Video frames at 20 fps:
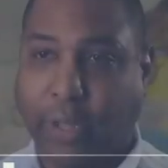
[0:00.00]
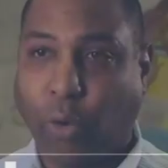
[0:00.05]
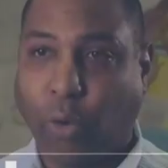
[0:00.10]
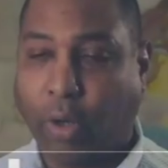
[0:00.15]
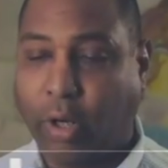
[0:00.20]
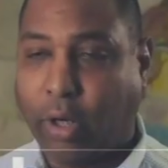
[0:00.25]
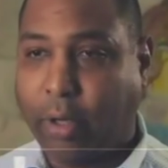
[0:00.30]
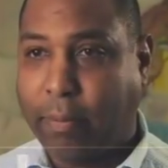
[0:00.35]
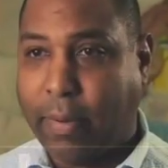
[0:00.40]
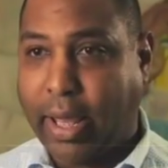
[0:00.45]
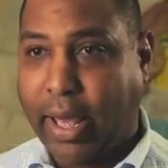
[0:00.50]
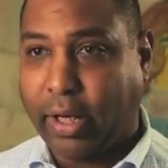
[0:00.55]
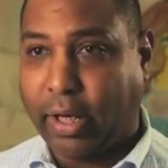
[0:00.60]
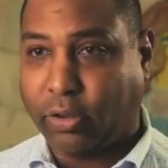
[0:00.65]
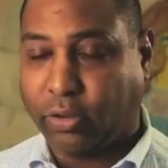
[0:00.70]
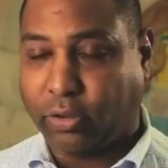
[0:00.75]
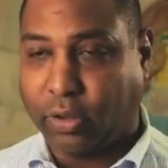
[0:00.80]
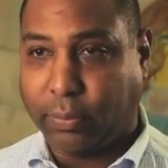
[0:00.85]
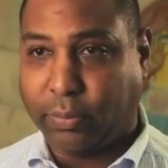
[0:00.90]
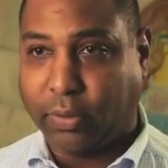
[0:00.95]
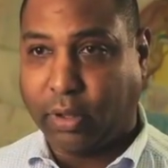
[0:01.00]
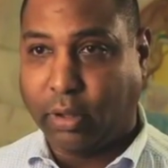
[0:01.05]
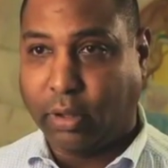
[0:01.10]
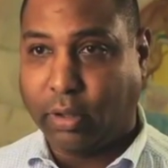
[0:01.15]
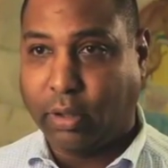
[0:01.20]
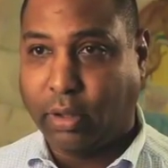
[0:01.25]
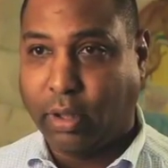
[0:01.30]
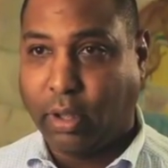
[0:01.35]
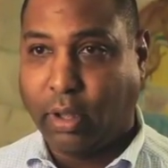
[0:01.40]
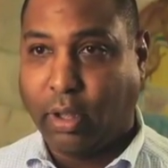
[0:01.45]
order to manage something,
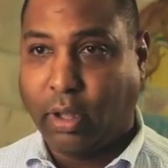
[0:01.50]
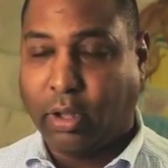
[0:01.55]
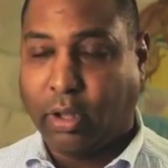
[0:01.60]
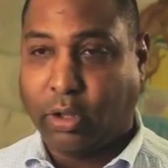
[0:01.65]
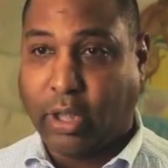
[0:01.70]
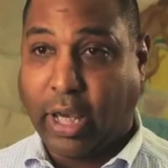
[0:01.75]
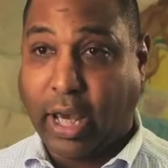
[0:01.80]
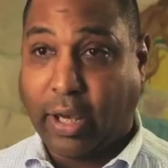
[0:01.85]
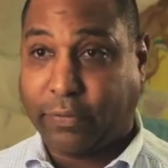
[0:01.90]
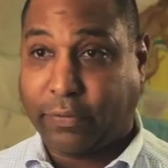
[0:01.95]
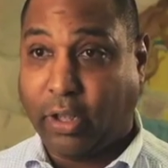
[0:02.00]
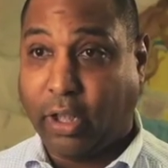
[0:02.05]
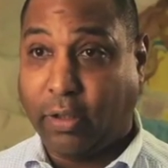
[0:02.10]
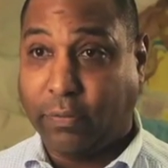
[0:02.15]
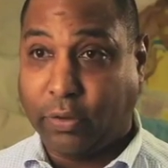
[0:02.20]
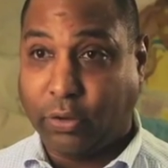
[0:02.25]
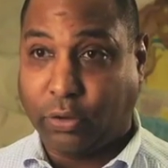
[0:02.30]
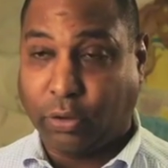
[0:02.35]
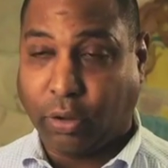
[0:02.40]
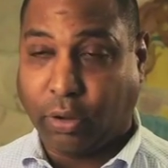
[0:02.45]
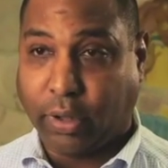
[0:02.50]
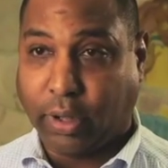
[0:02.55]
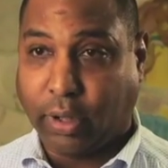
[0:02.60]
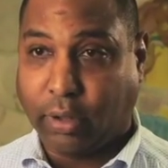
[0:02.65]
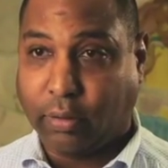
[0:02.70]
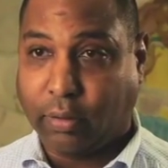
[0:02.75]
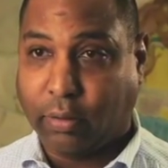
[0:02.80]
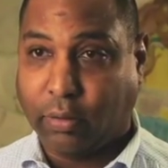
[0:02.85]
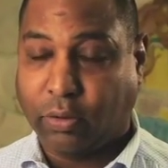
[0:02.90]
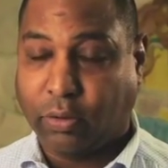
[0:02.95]
you have to inventory it
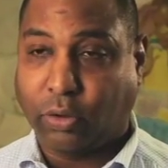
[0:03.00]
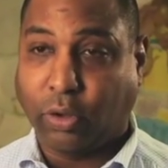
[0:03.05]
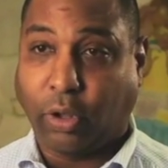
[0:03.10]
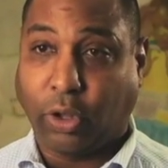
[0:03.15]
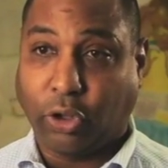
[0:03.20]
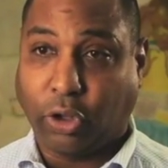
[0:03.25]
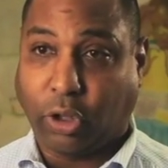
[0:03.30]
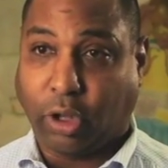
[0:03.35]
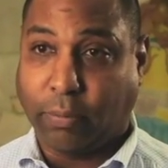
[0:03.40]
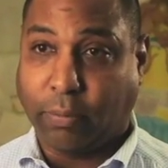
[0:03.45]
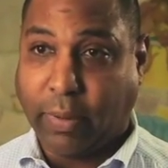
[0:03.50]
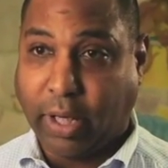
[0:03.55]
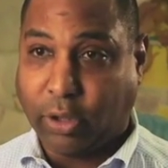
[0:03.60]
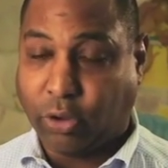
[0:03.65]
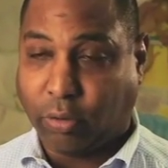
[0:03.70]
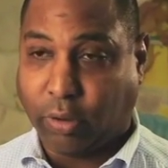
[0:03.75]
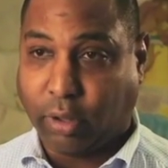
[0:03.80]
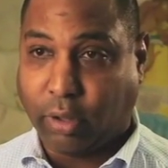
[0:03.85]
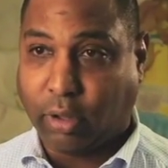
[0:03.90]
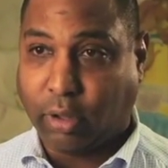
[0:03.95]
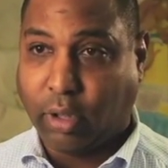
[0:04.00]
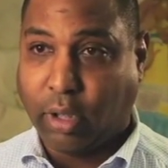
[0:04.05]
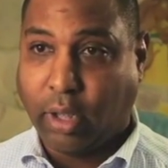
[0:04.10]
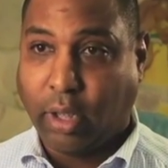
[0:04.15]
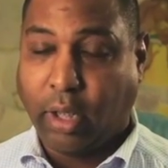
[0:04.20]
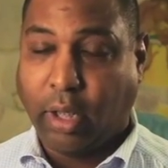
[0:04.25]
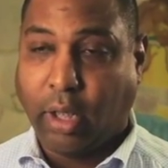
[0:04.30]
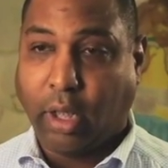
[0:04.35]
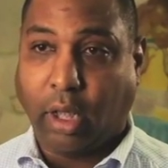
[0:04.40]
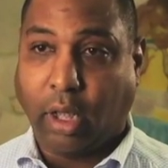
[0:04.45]
so that you can measure it.
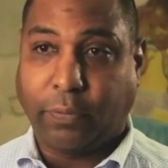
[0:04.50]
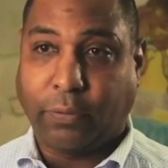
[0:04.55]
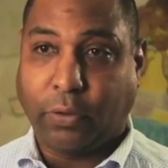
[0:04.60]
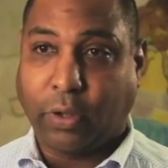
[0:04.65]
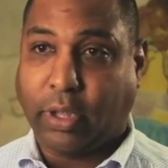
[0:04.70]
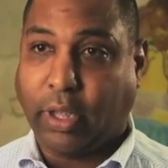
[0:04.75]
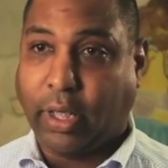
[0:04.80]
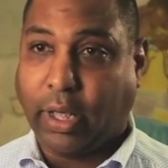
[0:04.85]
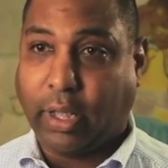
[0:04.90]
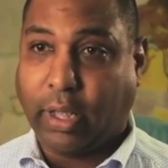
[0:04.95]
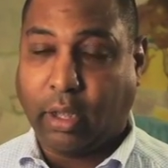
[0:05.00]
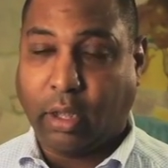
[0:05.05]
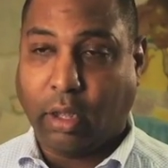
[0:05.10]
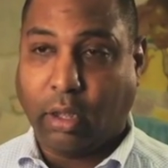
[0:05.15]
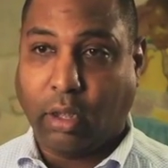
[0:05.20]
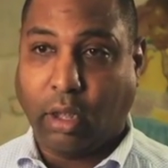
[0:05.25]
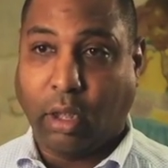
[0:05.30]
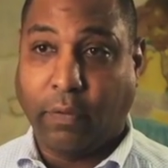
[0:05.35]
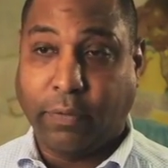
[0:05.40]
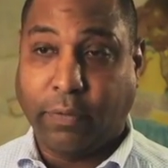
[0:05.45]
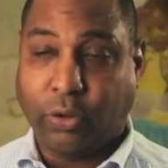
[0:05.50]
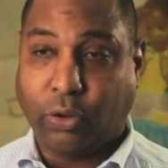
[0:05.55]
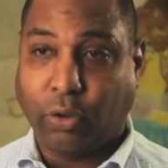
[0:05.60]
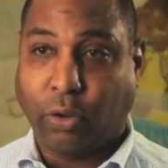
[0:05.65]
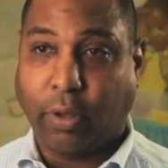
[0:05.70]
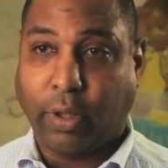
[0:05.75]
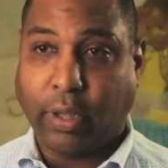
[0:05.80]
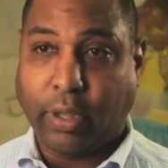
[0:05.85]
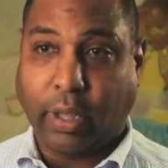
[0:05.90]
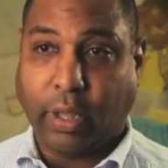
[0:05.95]
And if you can't
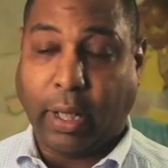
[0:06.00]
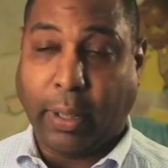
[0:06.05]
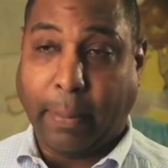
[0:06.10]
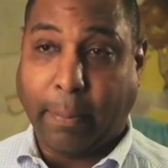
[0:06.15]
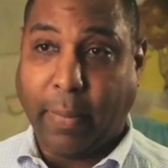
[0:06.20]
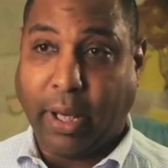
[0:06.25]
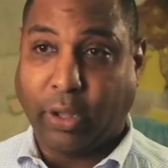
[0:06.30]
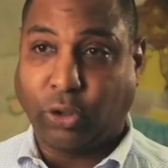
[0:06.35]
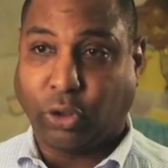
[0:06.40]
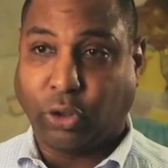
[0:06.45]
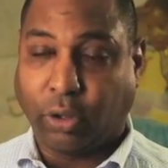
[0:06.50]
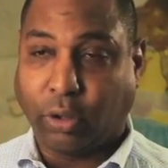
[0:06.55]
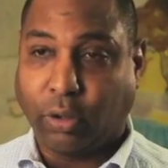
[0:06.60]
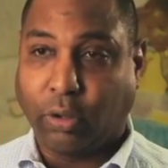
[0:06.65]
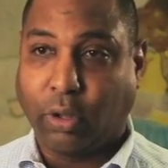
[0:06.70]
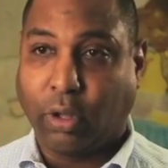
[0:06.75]
inventory and measure